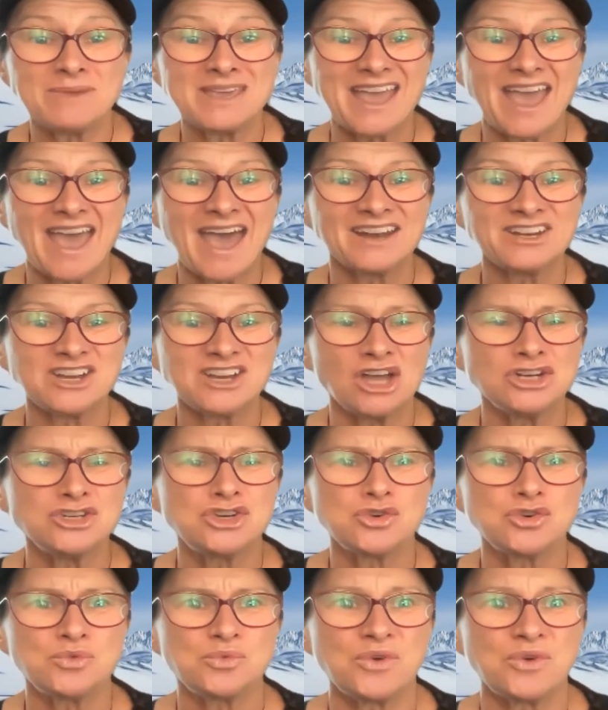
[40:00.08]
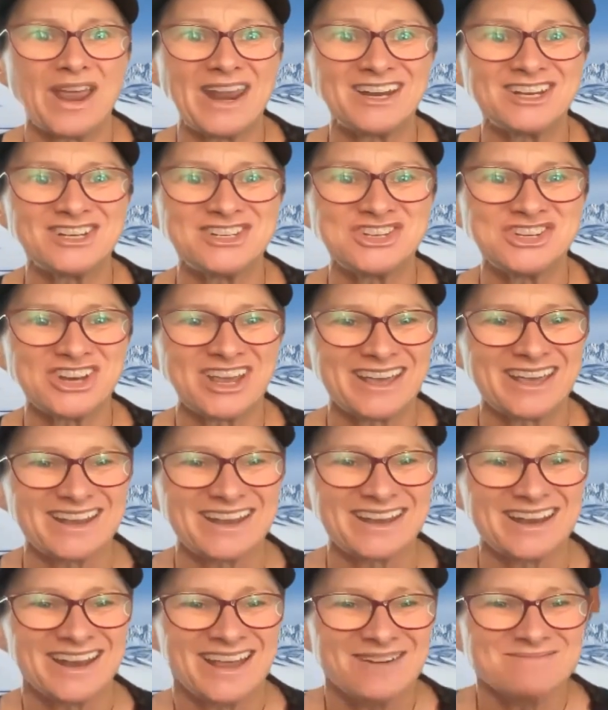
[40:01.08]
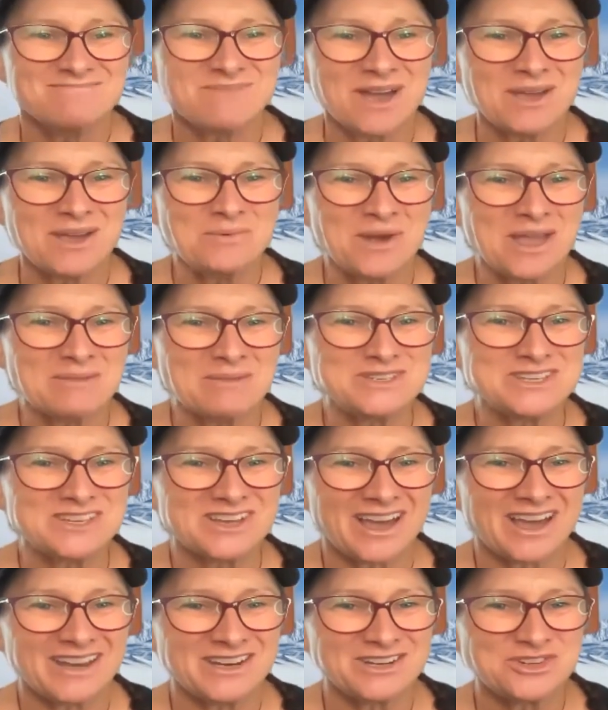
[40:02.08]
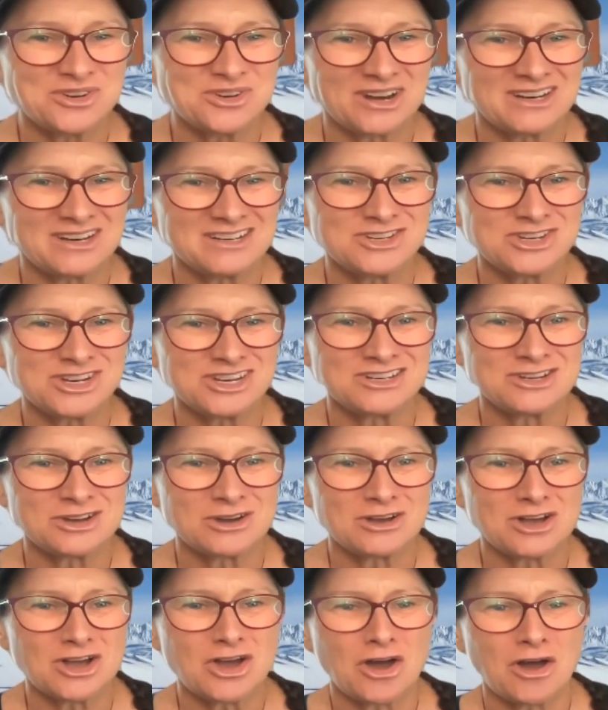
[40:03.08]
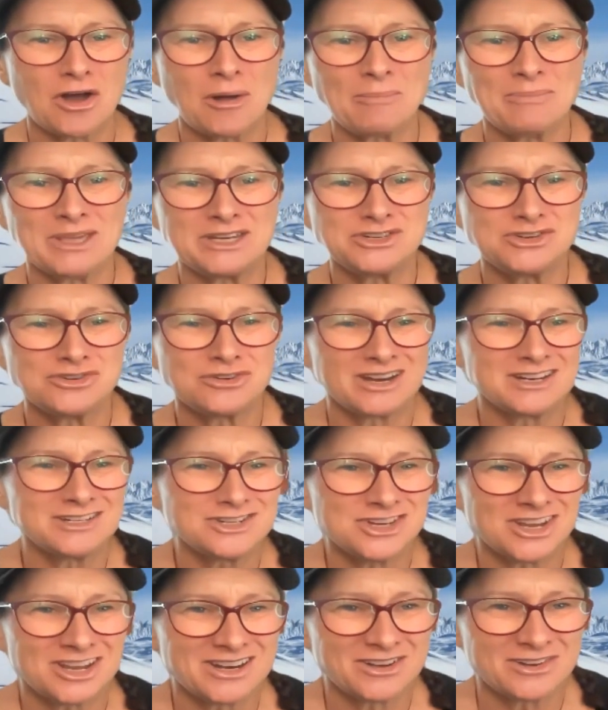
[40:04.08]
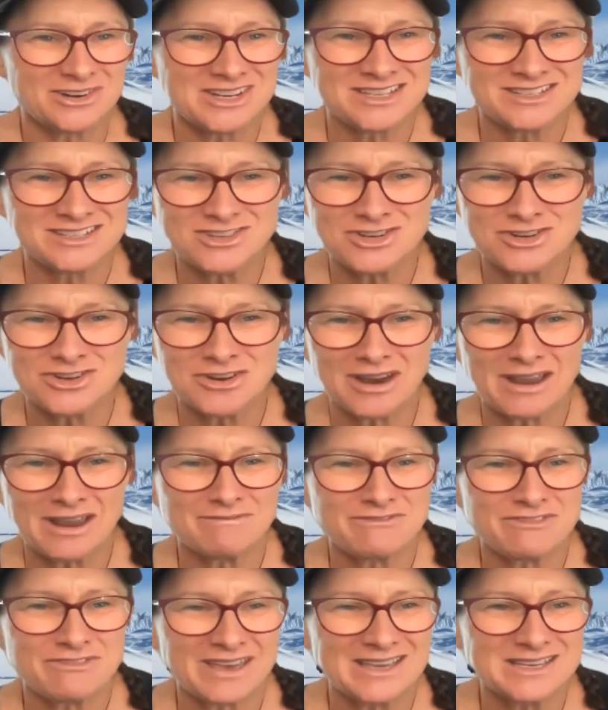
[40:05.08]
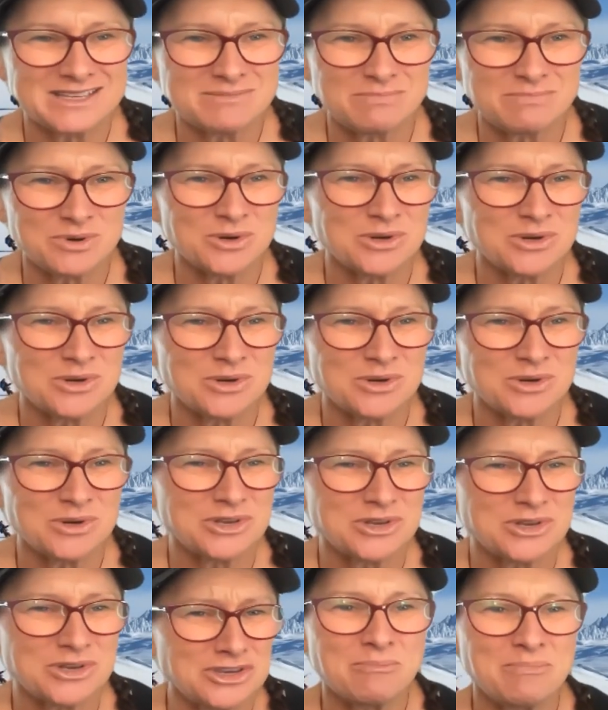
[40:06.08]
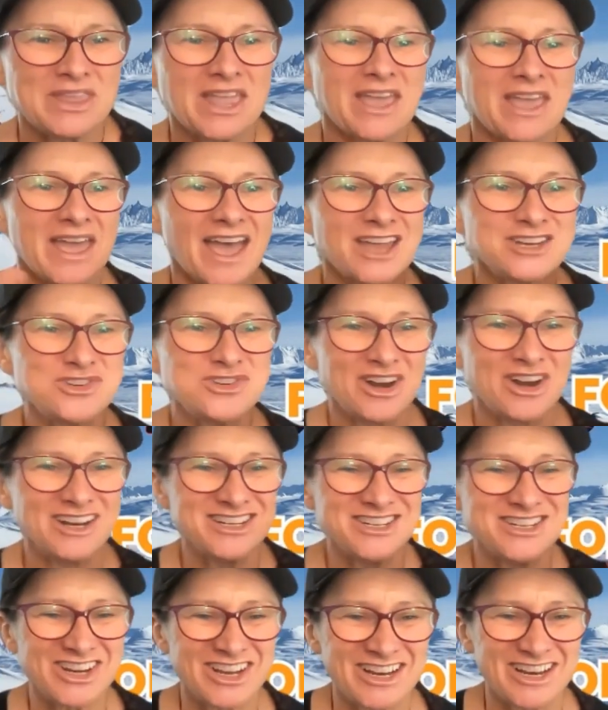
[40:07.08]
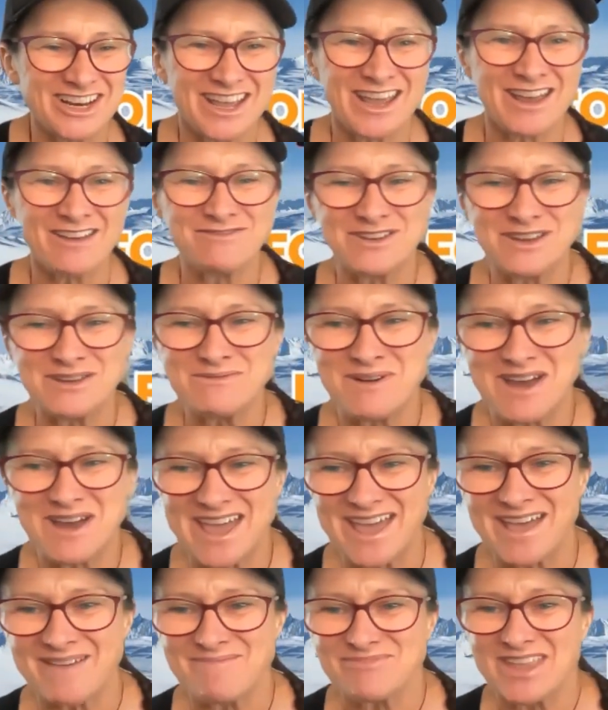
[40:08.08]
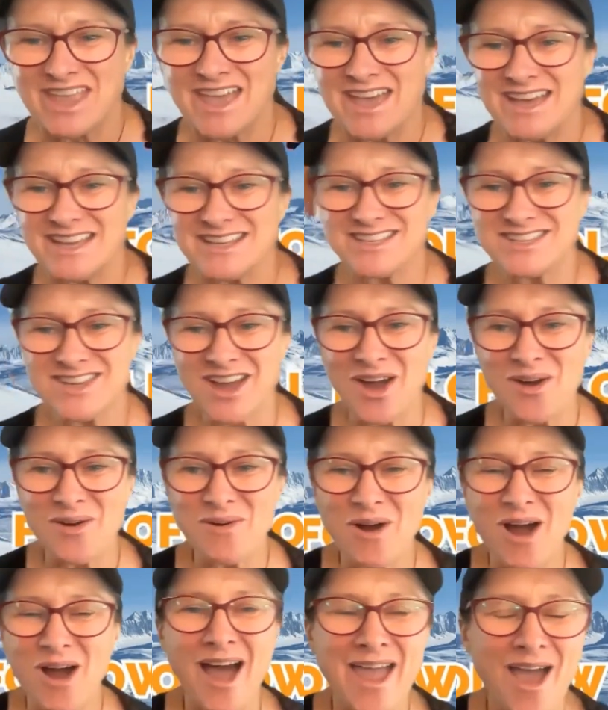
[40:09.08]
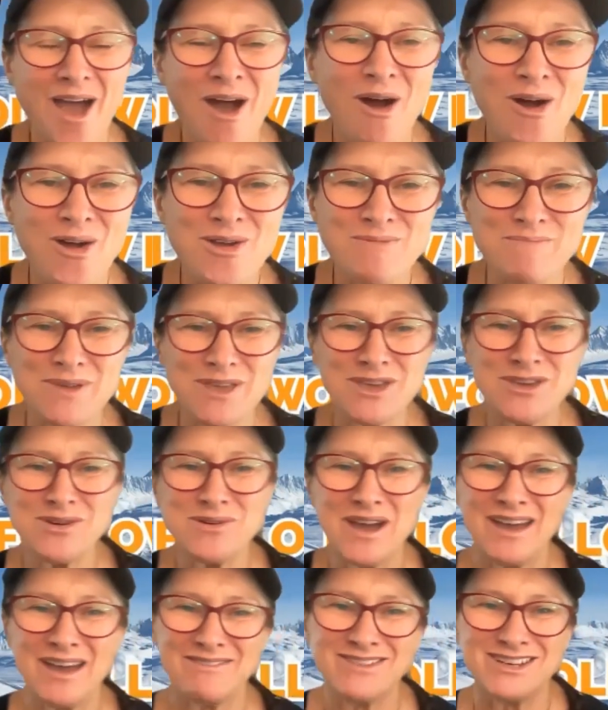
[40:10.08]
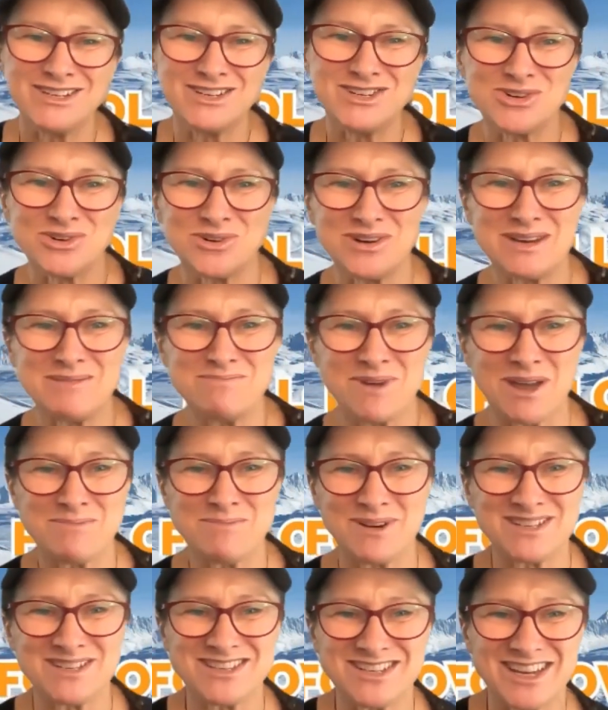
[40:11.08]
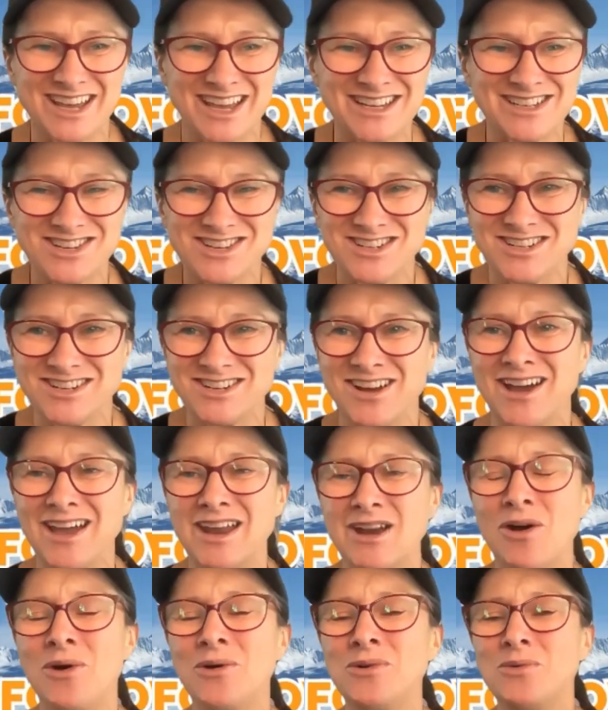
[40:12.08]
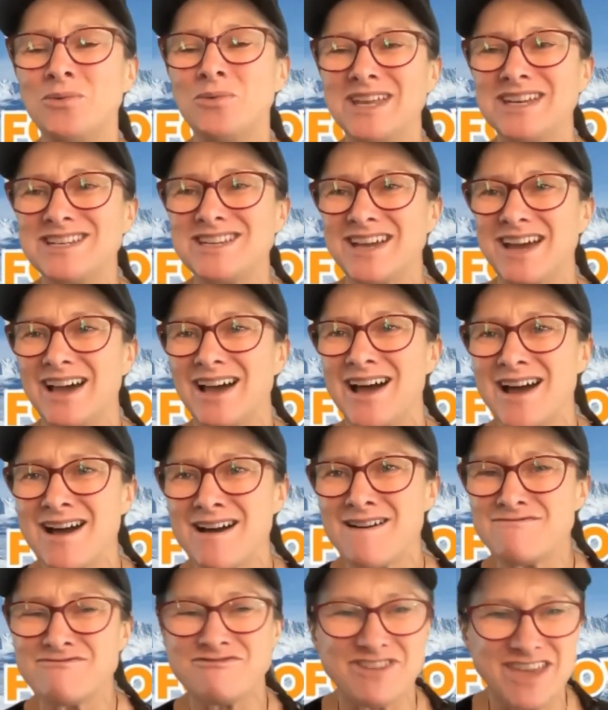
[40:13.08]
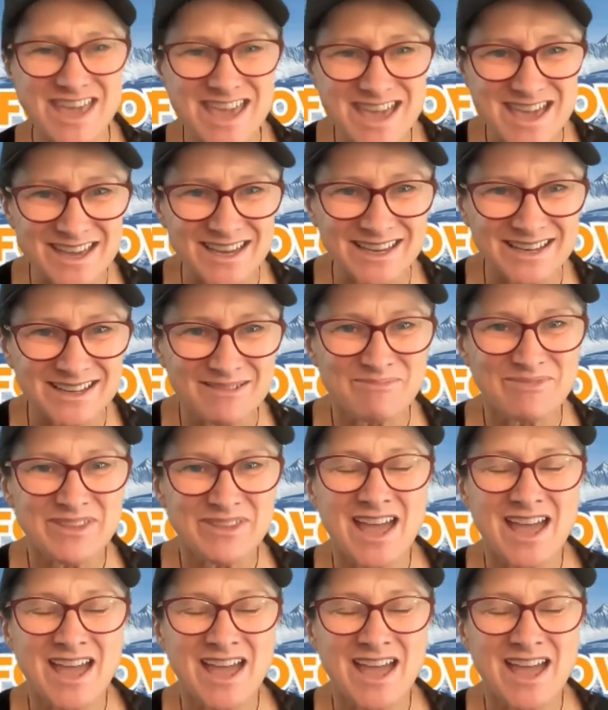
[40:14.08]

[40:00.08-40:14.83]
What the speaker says: me at Adrenogen. My website, adrenogen.com, Adrenogen on Instagram, Facebook, YouTube, Adrenogen everywhere. So I hope you have enjoyed my presentation tonight on winter RVing.